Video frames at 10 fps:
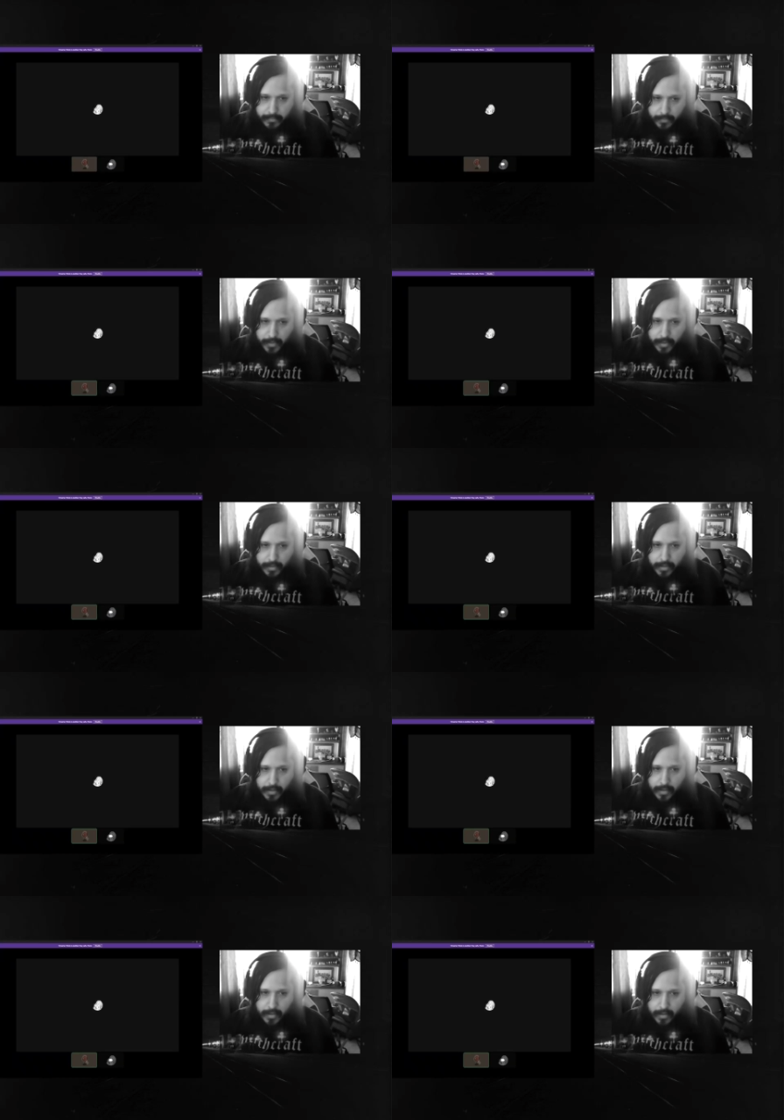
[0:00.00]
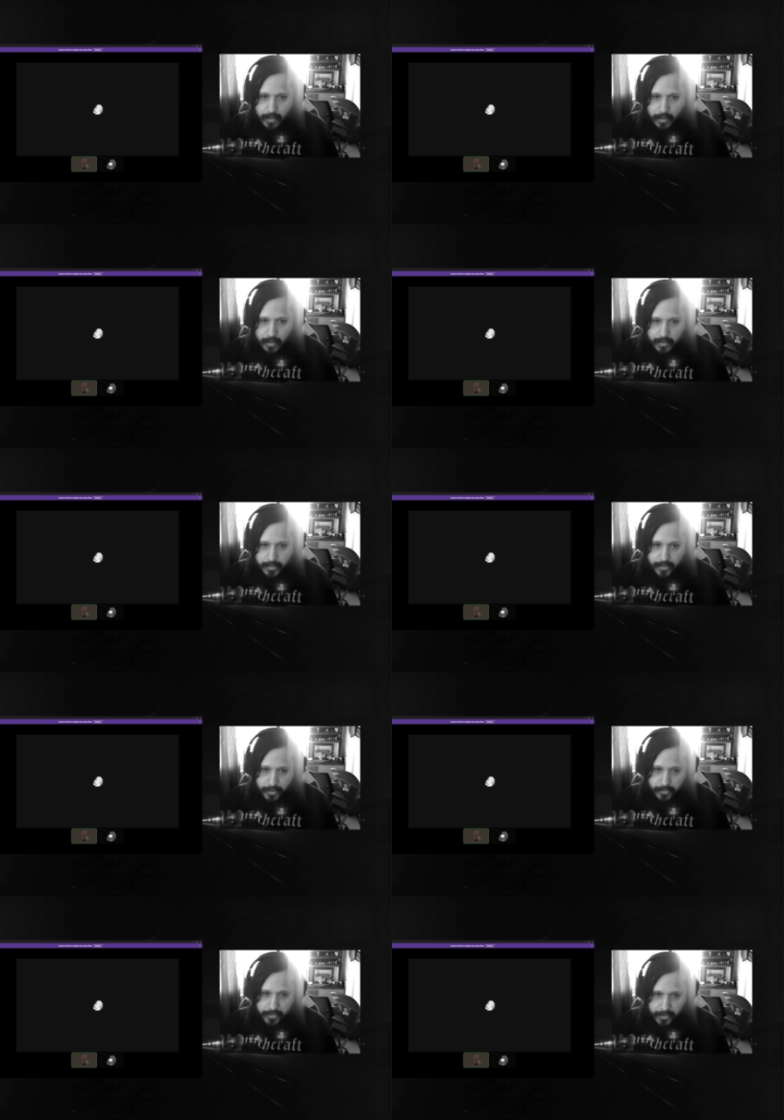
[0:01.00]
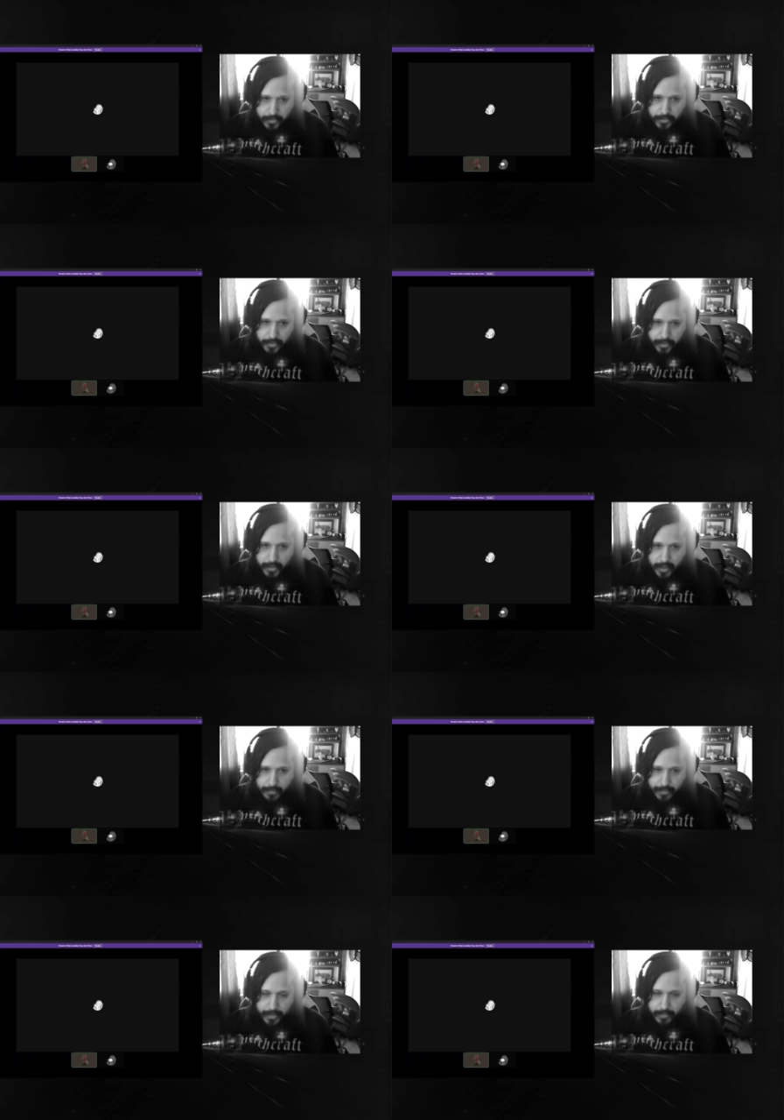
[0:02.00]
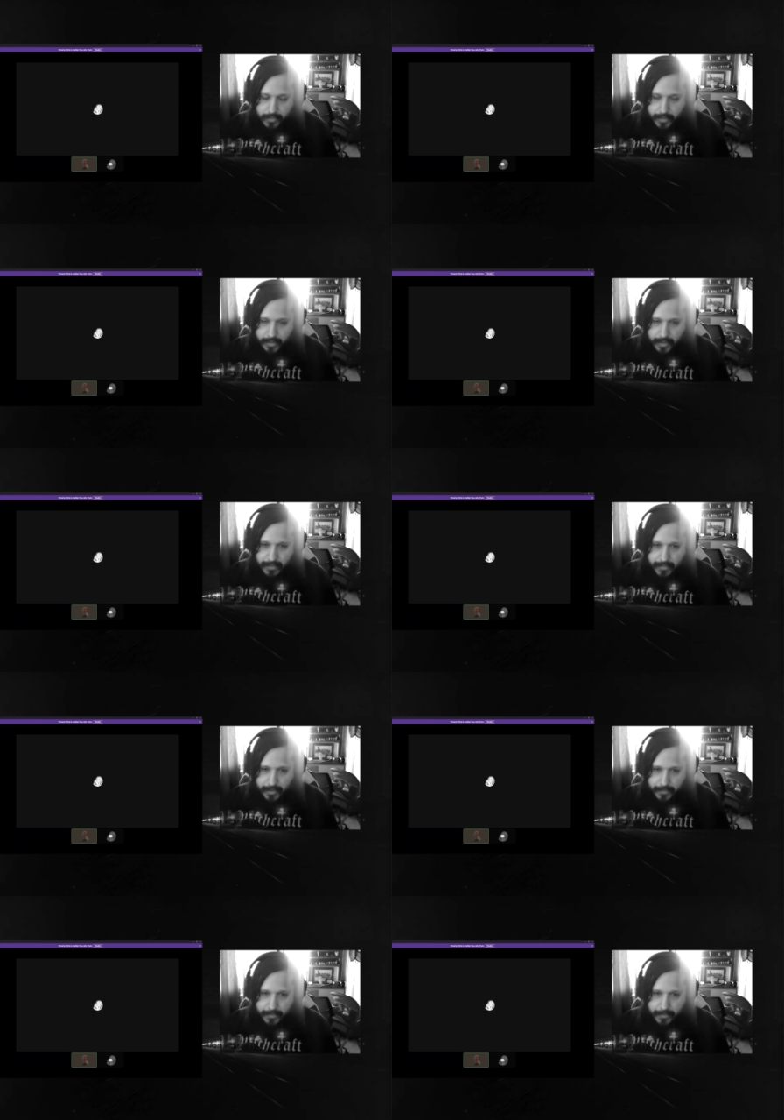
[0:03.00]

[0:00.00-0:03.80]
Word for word: Okay. Are you usually competent or incompetent?